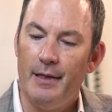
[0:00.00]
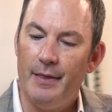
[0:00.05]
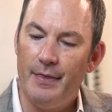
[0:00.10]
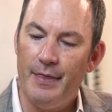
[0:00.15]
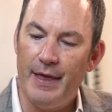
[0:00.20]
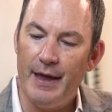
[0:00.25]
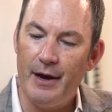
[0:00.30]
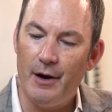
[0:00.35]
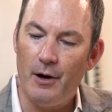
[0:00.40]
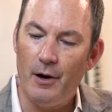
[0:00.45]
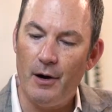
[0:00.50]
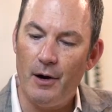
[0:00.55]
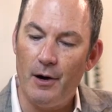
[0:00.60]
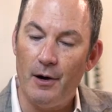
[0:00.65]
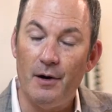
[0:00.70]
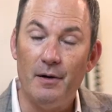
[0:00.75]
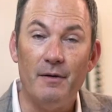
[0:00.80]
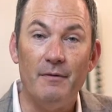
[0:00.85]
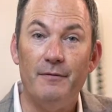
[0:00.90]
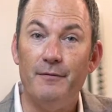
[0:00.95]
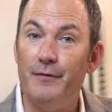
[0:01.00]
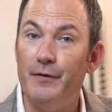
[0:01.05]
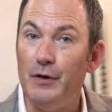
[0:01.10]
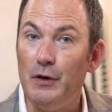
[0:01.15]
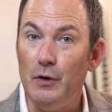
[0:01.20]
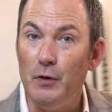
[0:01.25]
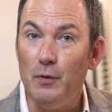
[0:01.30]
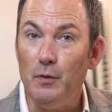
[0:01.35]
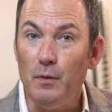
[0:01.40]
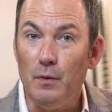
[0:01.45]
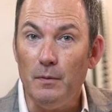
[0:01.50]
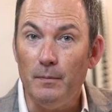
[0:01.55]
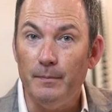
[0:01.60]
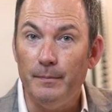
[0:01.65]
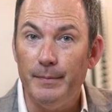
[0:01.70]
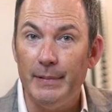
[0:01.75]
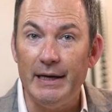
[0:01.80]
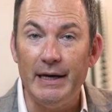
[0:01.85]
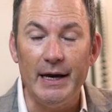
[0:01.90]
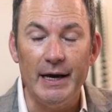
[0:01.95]
They are few
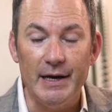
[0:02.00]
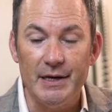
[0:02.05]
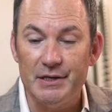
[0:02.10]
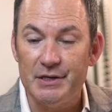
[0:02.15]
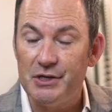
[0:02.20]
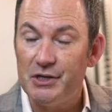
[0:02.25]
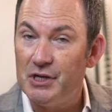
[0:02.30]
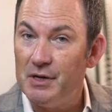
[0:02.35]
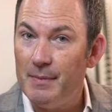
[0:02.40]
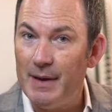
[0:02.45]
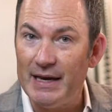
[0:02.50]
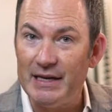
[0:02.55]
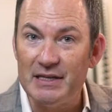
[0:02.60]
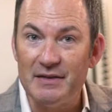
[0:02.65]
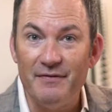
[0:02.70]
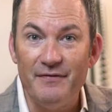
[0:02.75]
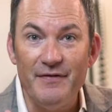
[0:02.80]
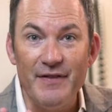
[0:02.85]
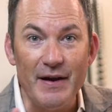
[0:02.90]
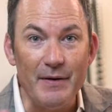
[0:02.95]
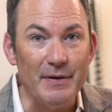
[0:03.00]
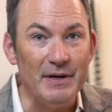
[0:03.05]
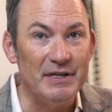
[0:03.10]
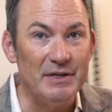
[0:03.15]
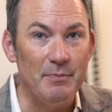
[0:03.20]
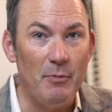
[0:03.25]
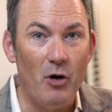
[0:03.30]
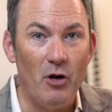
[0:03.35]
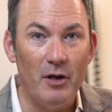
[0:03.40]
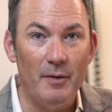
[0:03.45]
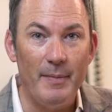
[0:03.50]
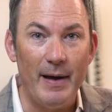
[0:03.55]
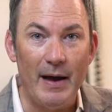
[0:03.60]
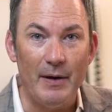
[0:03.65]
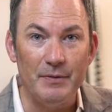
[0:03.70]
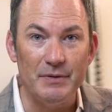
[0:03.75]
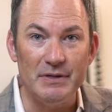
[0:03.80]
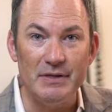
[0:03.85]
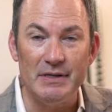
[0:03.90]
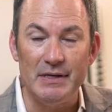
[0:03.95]
because she makes very small
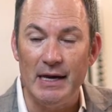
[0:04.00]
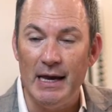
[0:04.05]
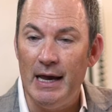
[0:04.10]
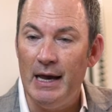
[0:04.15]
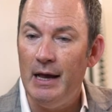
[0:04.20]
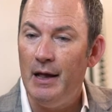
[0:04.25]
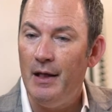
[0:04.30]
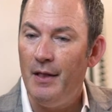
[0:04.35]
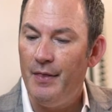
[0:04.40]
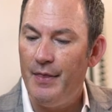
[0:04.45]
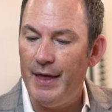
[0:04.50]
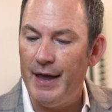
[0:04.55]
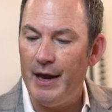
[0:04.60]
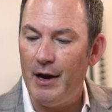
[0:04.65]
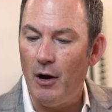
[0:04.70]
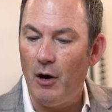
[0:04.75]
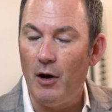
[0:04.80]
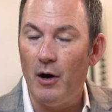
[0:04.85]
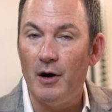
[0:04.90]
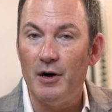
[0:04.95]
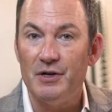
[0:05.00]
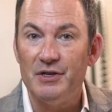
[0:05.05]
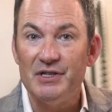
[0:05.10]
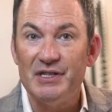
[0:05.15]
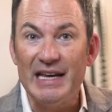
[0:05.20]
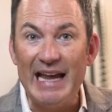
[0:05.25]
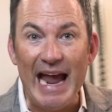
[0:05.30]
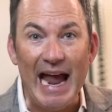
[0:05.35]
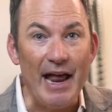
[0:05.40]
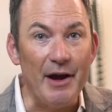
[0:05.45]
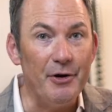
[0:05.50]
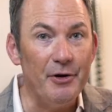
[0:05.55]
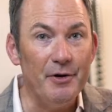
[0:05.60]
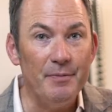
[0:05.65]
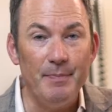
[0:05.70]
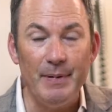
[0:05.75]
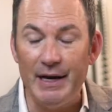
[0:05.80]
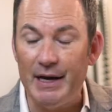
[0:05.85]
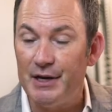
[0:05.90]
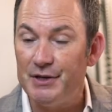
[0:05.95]
amounts. They are
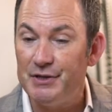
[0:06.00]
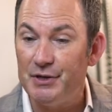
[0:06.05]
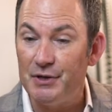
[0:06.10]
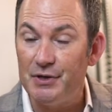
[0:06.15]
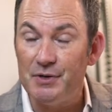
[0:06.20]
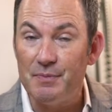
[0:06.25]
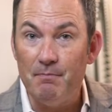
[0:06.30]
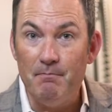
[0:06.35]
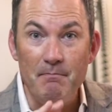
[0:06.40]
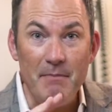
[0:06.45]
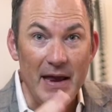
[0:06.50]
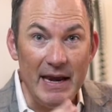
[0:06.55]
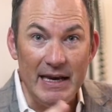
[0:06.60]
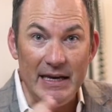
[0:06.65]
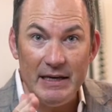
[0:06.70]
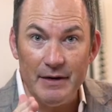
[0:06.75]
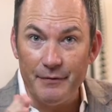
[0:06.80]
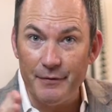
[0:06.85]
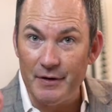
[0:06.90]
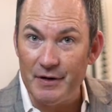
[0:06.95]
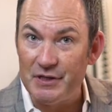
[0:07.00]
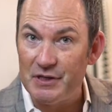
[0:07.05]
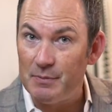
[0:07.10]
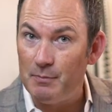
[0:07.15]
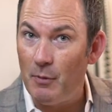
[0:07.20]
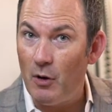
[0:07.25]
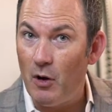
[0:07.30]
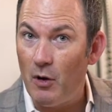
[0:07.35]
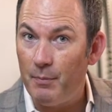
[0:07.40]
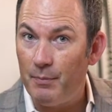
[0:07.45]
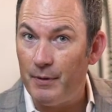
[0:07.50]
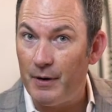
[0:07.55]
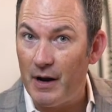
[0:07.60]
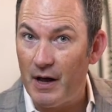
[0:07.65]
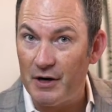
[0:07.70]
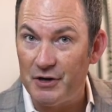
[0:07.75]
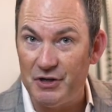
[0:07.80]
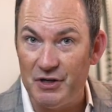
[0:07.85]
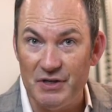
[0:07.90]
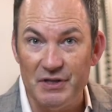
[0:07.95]
scattered because there's many different small
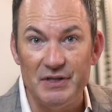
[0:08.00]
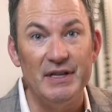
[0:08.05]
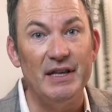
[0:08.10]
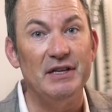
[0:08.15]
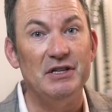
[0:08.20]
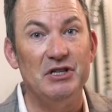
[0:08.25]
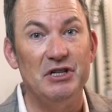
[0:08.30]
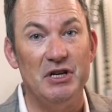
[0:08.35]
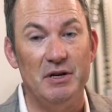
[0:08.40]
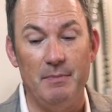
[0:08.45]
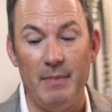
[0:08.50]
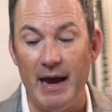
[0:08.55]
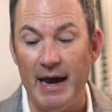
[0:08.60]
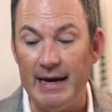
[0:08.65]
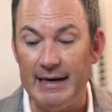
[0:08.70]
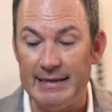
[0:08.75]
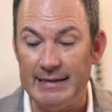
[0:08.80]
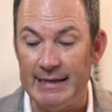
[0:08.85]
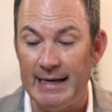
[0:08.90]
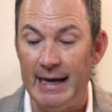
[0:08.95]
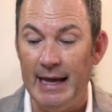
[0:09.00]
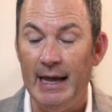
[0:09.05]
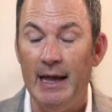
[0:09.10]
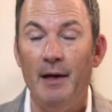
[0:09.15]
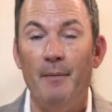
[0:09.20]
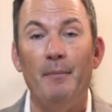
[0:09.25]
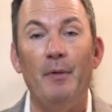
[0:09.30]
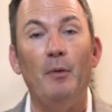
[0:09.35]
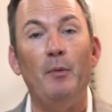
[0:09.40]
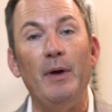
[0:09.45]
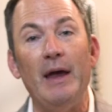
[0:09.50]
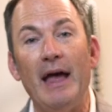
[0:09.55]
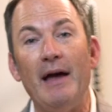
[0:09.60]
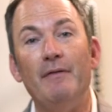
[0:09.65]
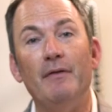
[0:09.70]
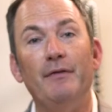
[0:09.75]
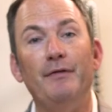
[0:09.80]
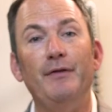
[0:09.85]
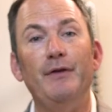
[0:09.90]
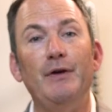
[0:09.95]
productions that she makes. But we have
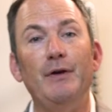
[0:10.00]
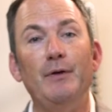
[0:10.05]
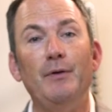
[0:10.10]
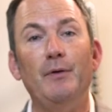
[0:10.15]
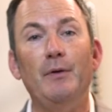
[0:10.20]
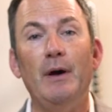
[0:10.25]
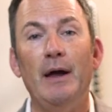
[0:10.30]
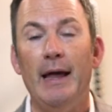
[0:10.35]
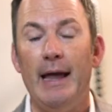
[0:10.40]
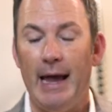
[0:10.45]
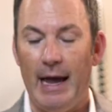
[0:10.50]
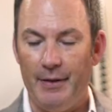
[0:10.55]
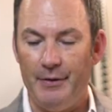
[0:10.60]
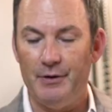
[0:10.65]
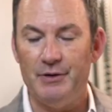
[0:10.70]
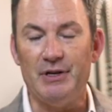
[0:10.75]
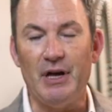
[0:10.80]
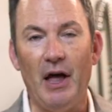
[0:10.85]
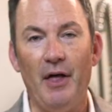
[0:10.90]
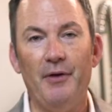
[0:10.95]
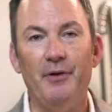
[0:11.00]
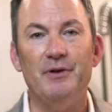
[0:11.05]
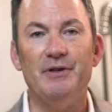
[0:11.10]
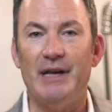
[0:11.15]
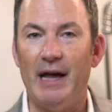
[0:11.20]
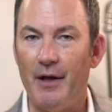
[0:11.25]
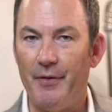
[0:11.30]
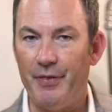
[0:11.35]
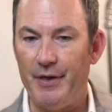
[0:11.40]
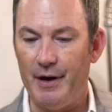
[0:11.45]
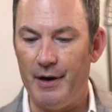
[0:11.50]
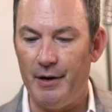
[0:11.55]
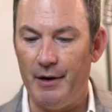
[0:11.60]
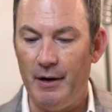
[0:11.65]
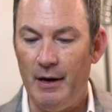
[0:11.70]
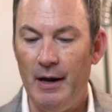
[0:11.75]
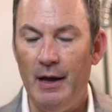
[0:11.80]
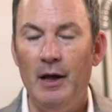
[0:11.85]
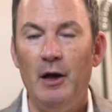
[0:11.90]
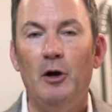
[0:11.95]
a few and there's others out there.
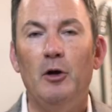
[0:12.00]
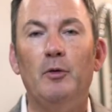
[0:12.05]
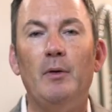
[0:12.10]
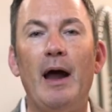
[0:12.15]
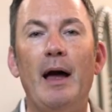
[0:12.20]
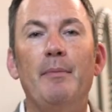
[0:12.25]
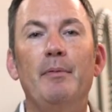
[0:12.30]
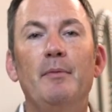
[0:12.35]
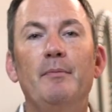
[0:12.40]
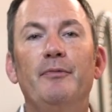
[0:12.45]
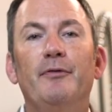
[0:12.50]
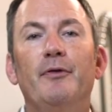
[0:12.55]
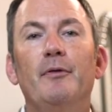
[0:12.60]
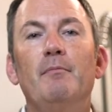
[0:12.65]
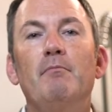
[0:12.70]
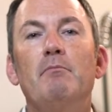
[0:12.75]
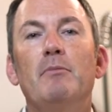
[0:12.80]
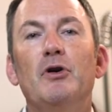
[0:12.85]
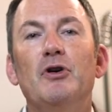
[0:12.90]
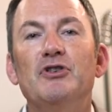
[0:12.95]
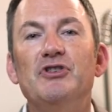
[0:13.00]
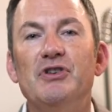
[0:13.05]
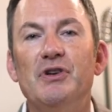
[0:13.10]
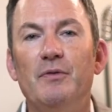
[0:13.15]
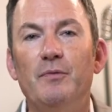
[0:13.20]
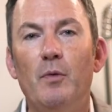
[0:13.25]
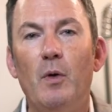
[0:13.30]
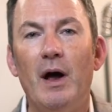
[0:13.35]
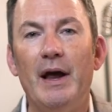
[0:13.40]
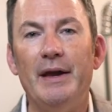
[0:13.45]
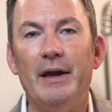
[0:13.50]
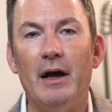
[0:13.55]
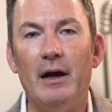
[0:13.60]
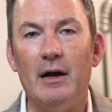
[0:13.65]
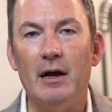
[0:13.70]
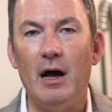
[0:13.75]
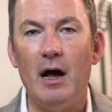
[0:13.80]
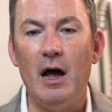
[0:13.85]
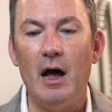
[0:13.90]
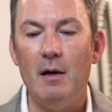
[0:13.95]
Grab them from
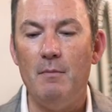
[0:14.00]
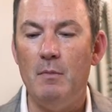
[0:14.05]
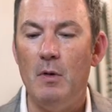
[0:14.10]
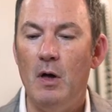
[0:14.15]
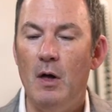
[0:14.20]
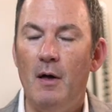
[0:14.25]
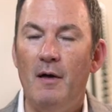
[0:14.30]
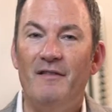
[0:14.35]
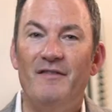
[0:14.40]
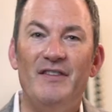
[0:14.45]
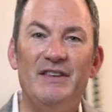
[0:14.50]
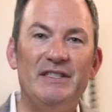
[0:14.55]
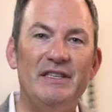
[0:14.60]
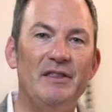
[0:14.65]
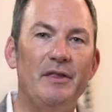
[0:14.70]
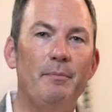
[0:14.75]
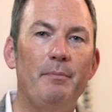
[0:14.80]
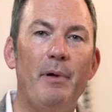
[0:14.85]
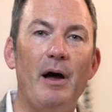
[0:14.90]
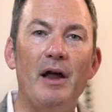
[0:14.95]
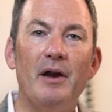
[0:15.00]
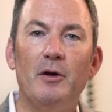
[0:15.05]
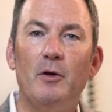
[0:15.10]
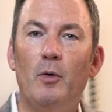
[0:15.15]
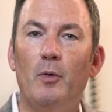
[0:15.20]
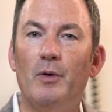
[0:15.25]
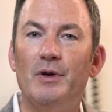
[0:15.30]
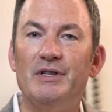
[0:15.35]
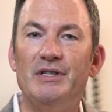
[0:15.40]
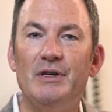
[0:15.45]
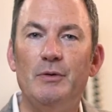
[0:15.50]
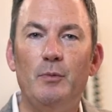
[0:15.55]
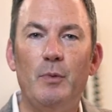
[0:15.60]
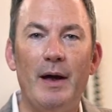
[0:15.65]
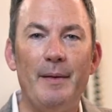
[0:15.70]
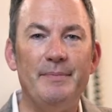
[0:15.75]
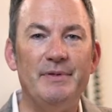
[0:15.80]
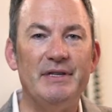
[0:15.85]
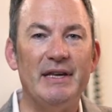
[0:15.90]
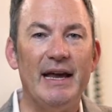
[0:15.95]
merchantofwine.com. Visit the Bonaccorsi
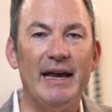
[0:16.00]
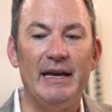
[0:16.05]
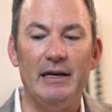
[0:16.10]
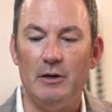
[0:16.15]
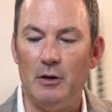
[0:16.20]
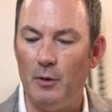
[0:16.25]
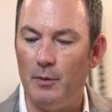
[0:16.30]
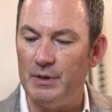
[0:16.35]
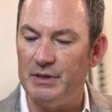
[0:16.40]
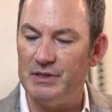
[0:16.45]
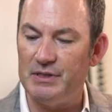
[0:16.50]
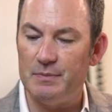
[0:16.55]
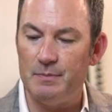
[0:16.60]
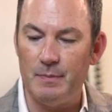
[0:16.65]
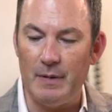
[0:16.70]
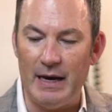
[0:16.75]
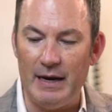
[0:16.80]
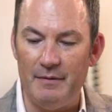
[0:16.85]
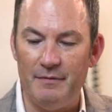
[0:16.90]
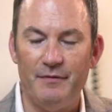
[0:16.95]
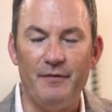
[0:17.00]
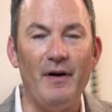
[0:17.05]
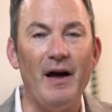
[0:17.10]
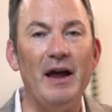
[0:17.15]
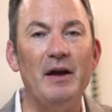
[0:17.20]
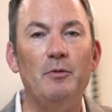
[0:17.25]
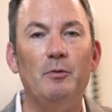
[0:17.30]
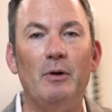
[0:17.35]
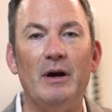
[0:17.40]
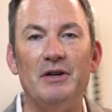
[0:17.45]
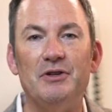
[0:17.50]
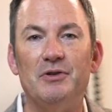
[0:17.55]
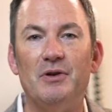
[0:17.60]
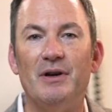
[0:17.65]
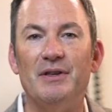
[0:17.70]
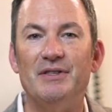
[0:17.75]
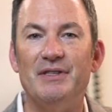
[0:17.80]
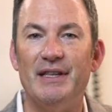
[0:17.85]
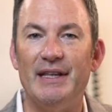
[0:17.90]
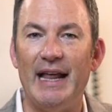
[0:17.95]
website. Go and find
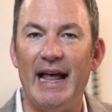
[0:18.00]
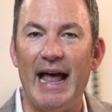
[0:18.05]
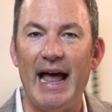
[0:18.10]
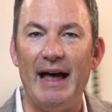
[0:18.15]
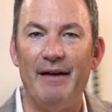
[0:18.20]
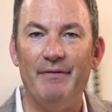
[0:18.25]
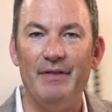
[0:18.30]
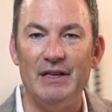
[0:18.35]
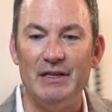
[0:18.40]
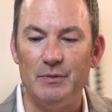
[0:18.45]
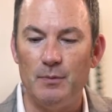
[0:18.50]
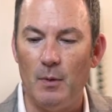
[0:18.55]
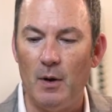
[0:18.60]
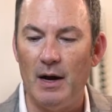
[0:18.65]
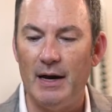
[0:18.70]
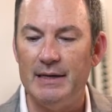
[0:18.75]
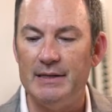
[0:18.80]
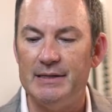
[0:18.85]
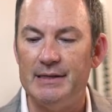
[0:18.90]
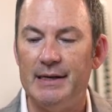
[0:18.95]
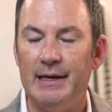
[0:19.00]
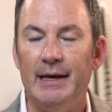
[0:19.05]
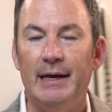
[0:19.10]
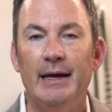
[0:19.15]
restaurants that have these wines